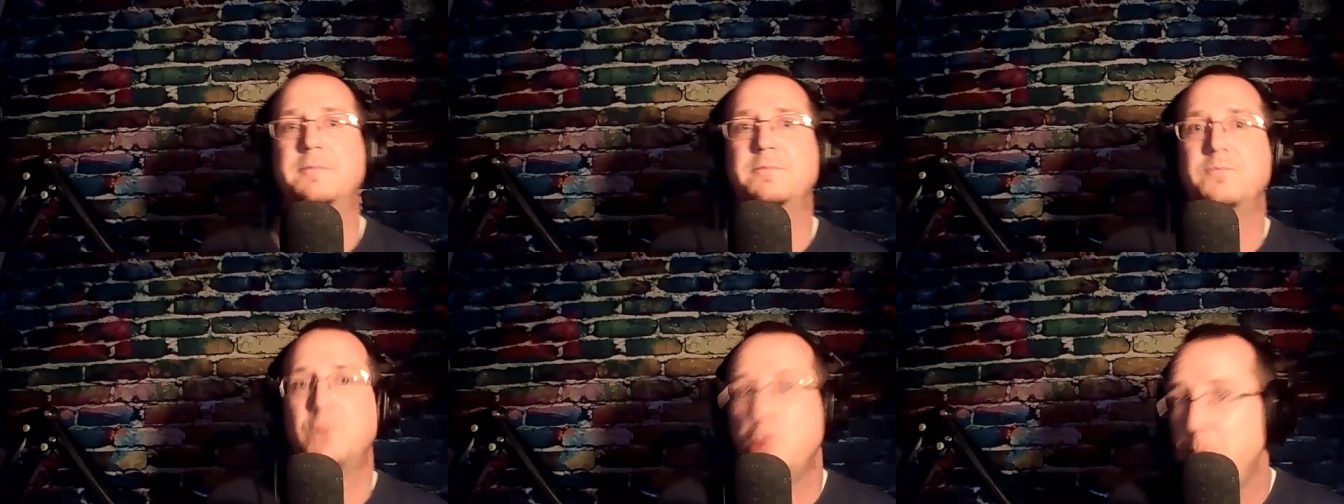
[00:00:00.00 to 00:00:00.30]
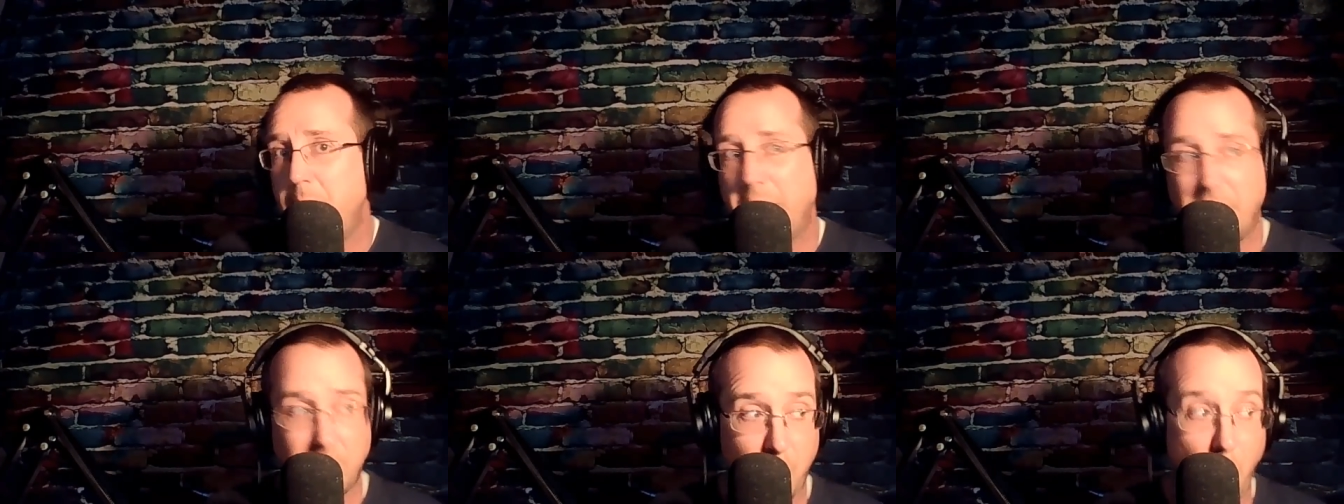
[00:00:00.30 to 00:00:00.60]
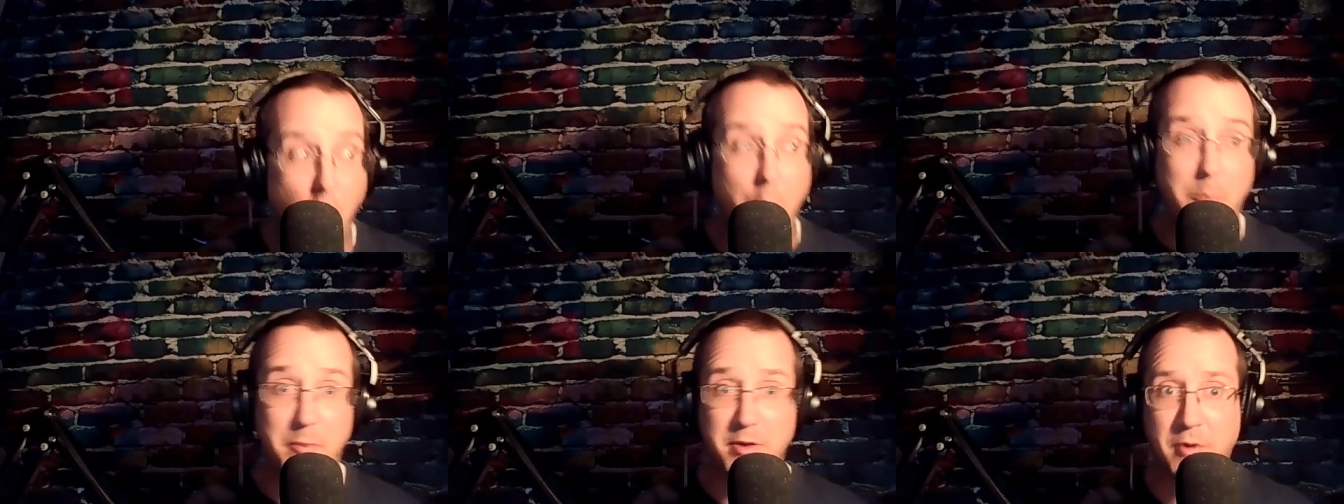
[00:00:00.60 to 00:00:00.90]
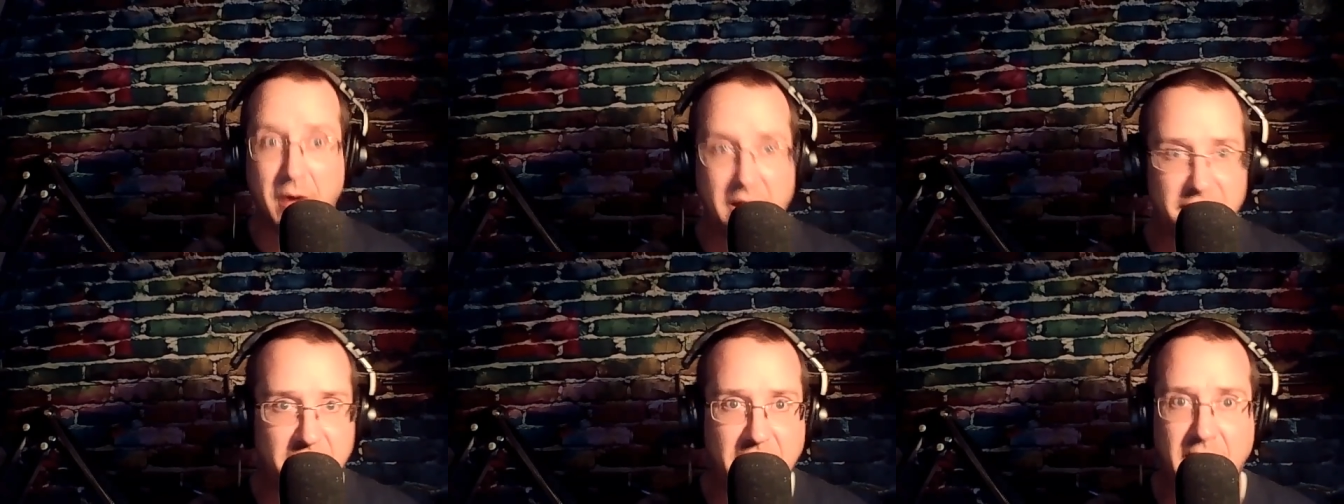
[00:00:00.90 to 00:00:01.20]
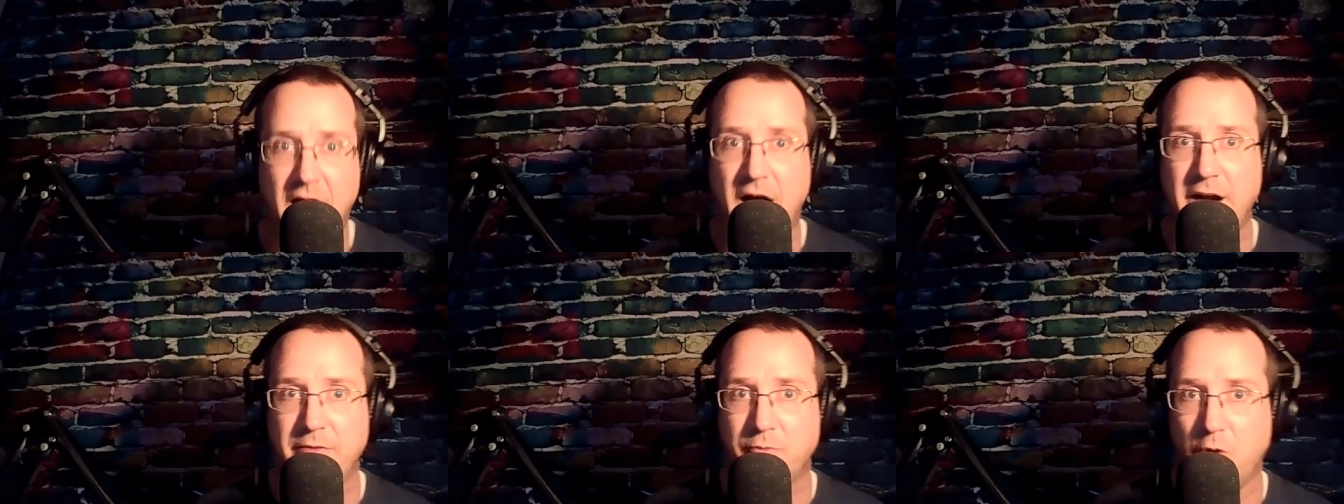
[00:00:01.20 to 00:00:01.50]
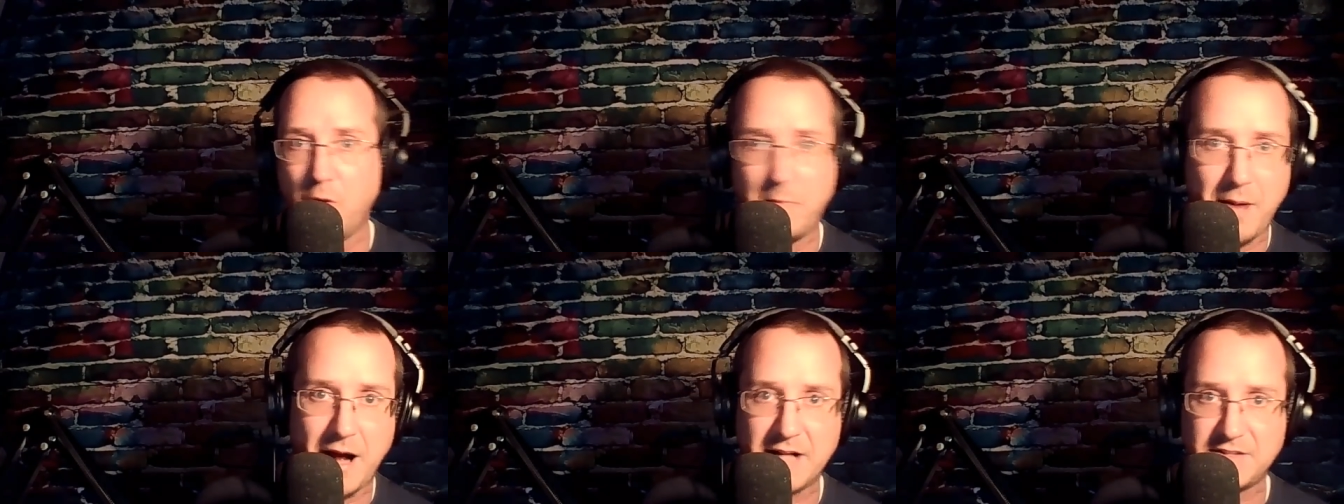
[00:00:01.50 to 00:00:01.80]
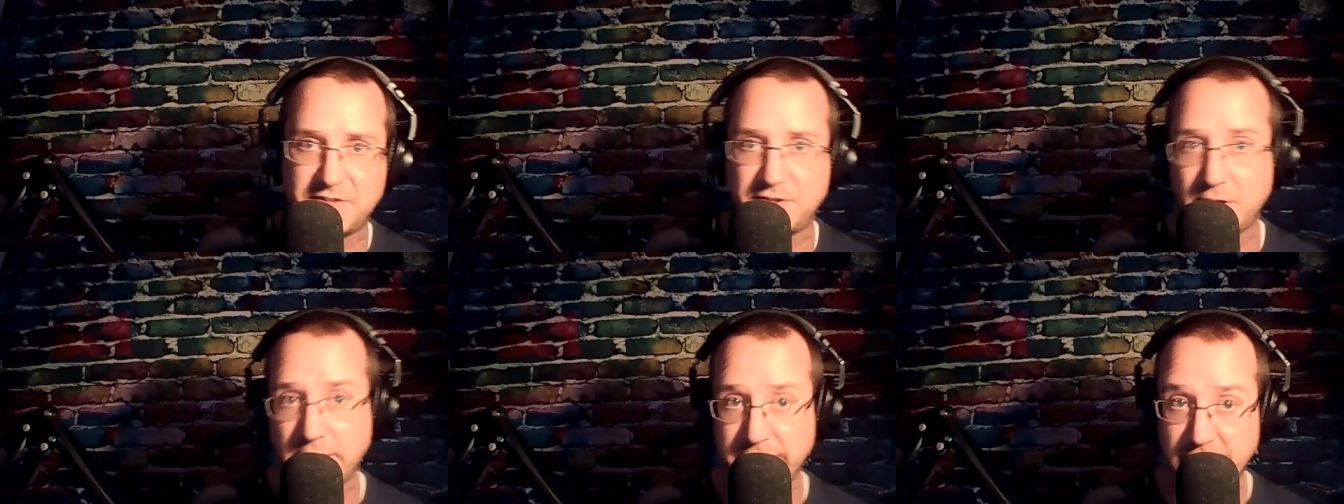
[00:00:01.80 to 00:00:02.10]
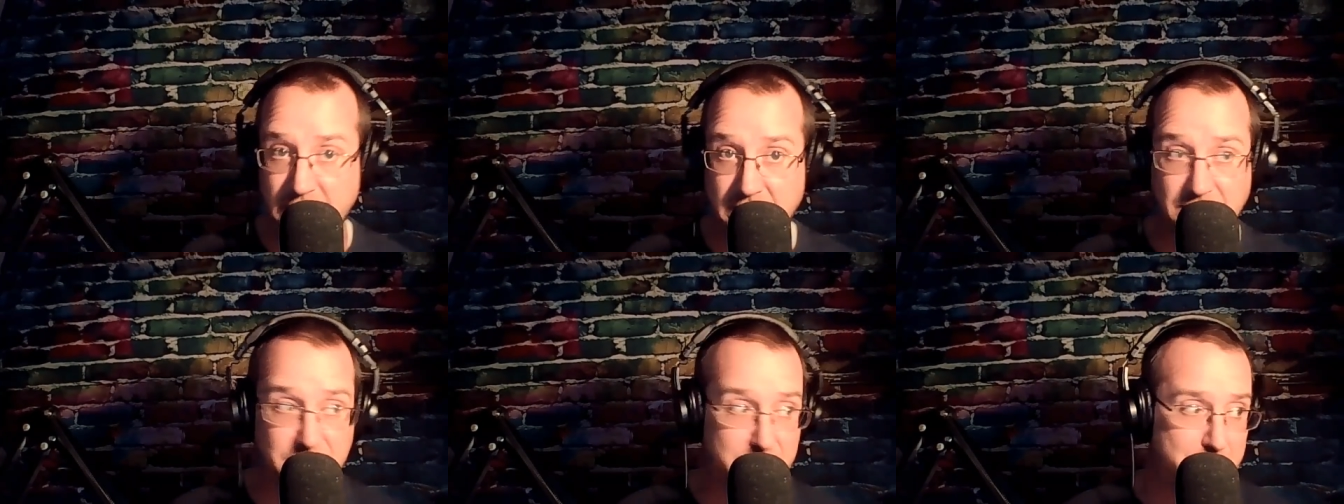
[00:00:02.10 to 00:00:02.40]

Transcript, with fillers: You better hope you have A I robot servants to